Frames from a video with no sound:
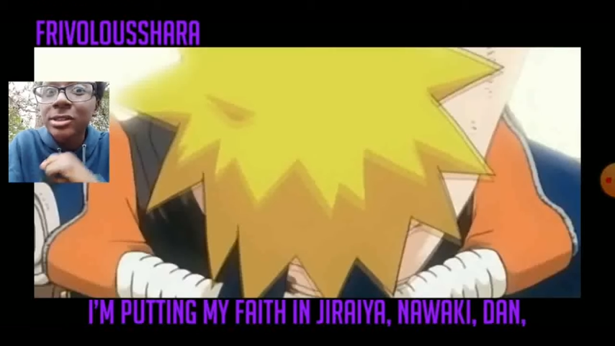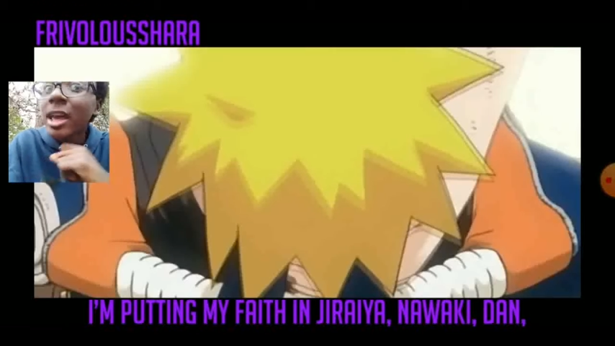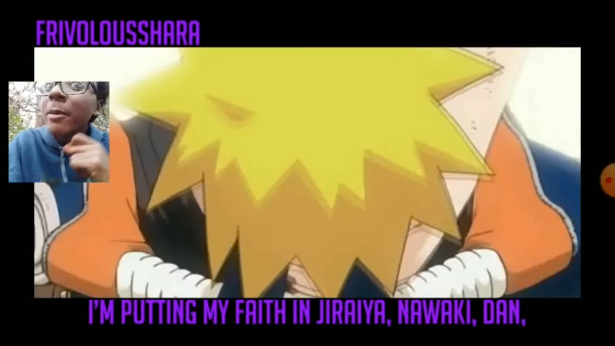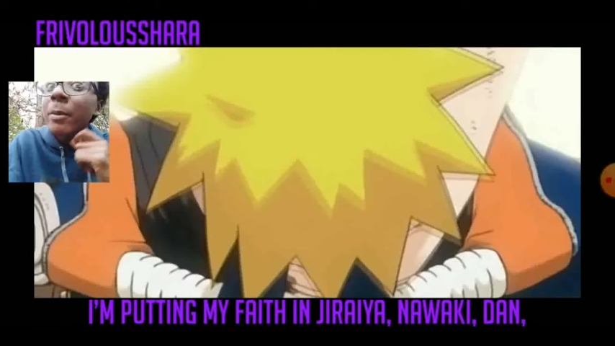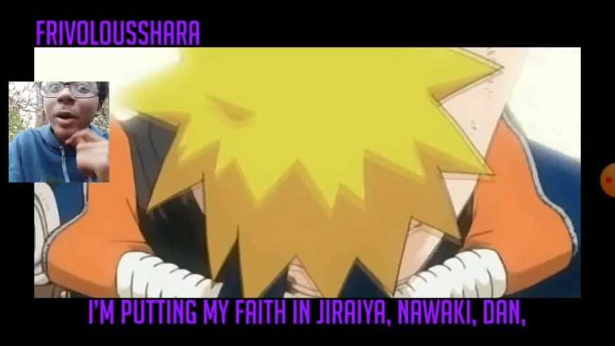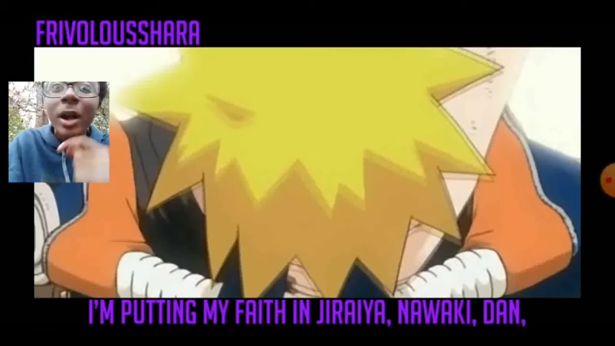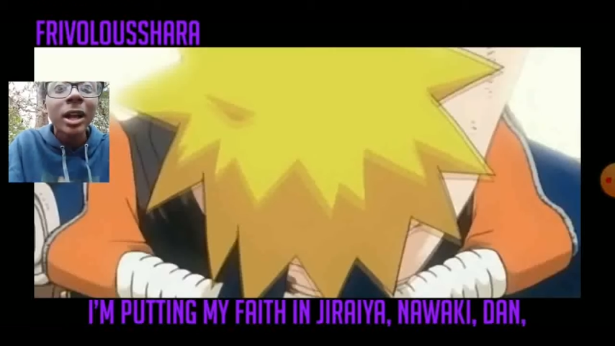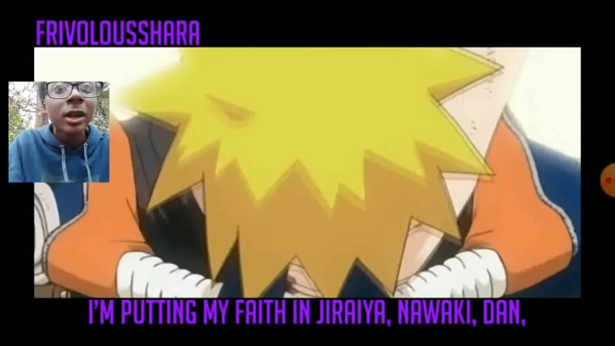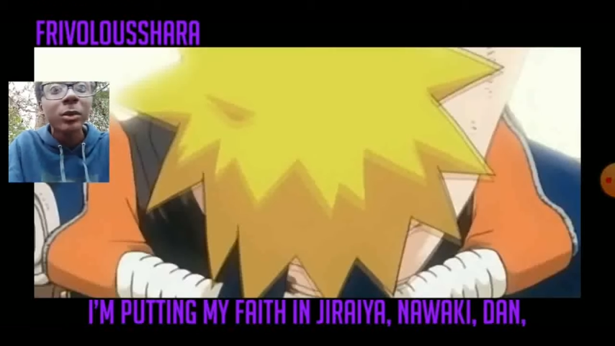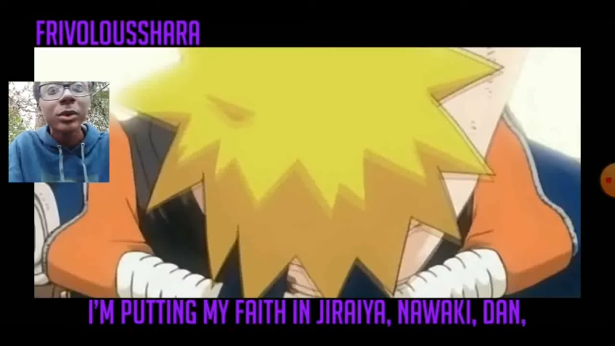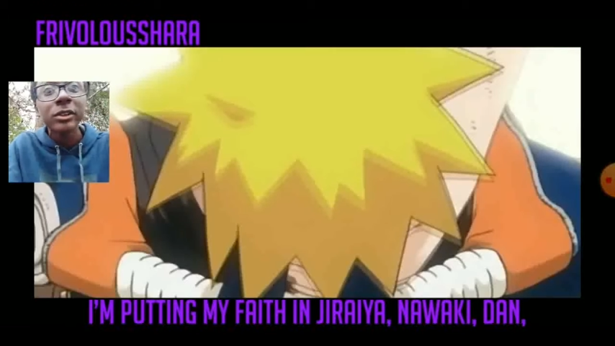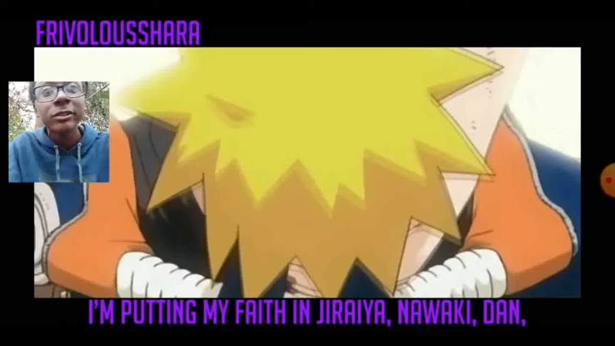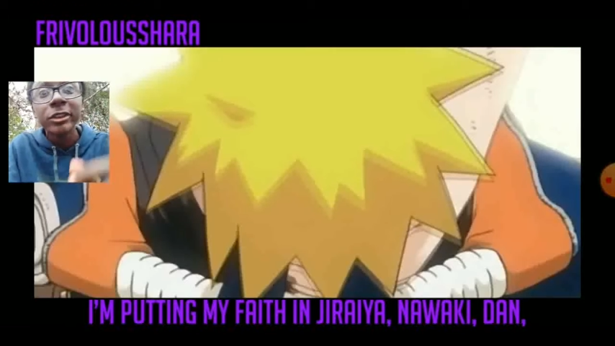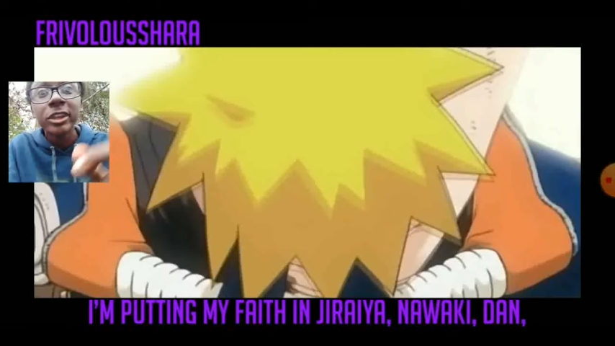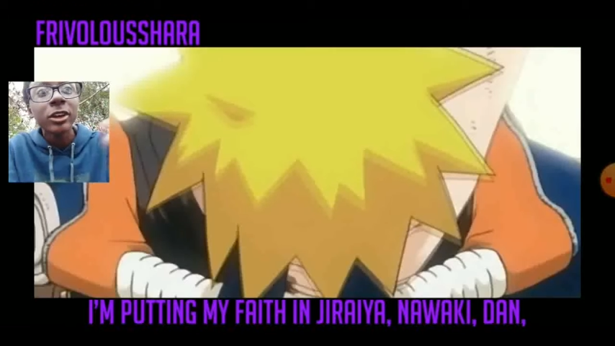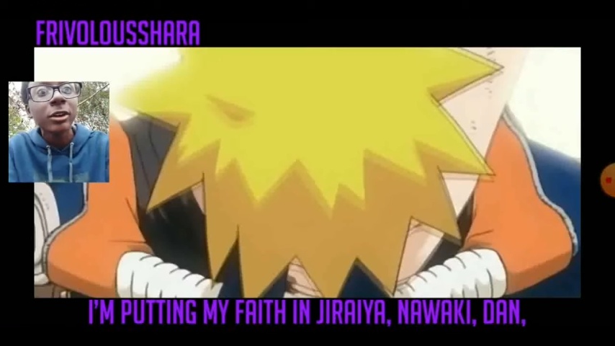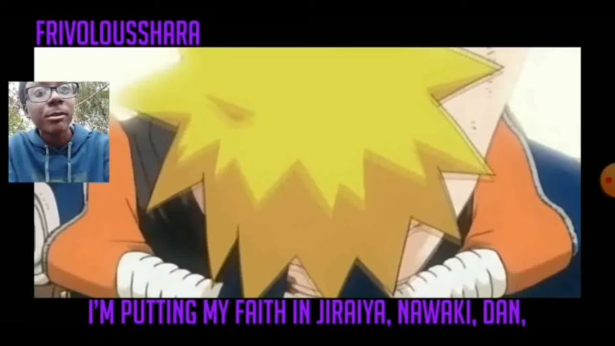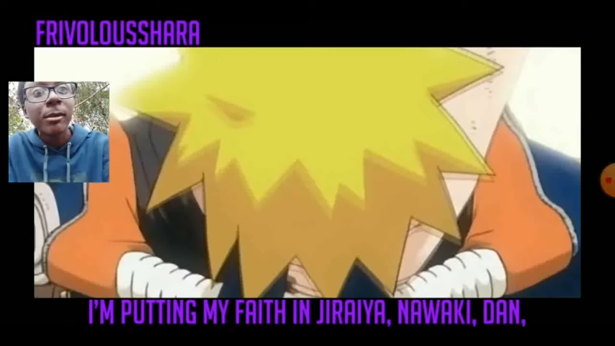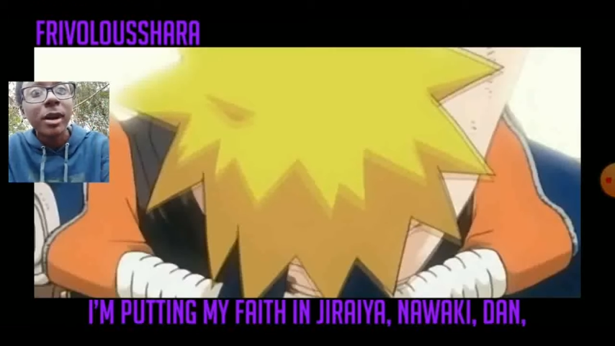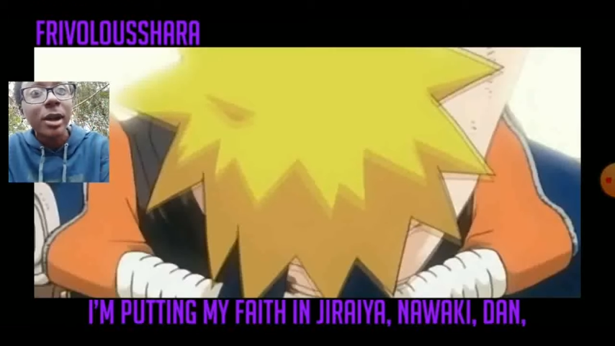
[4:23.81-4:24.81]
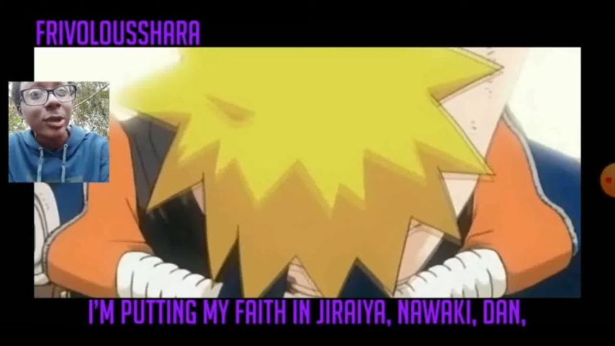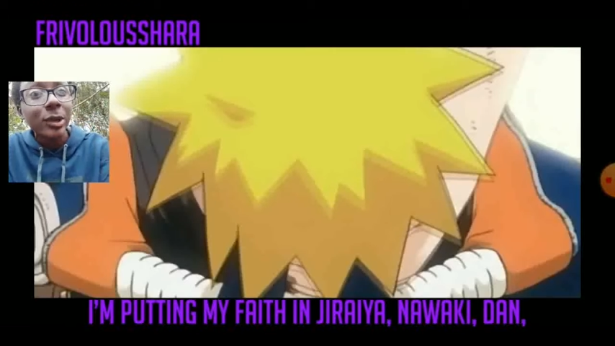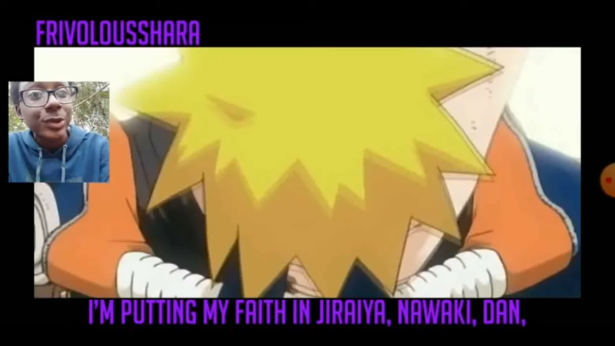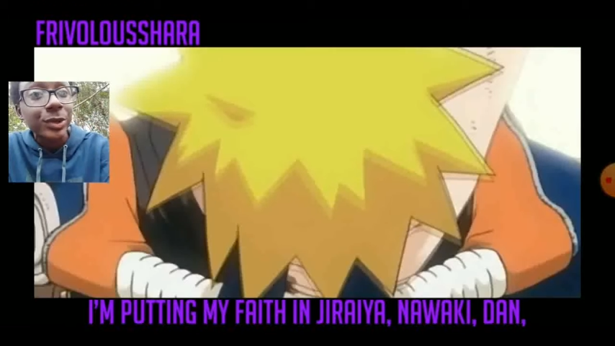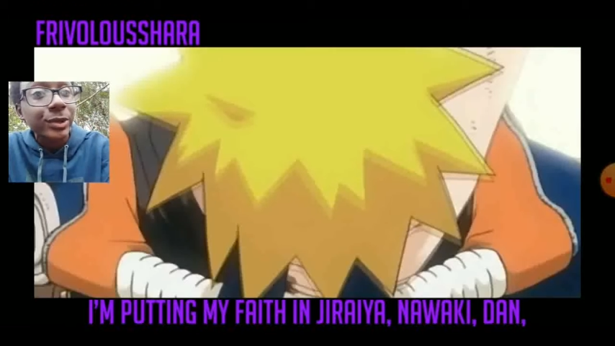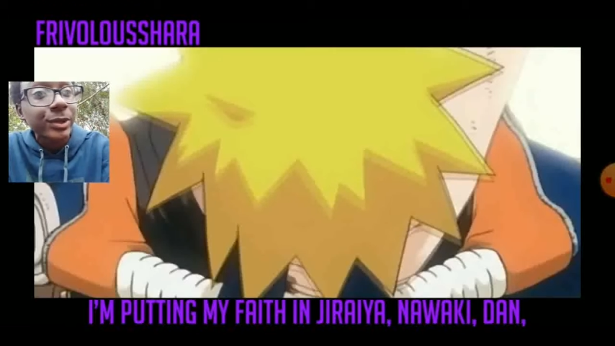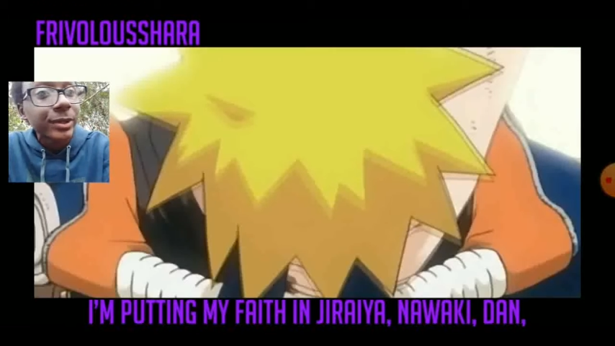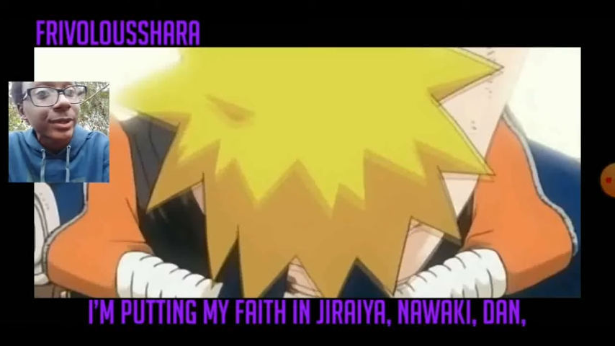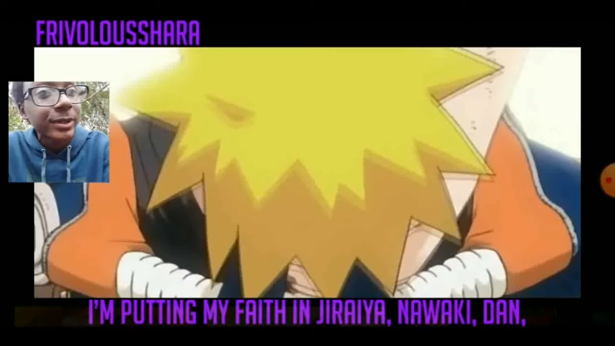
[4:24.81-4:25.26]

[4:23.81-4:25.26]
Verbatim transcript: they probably would have killed Madara.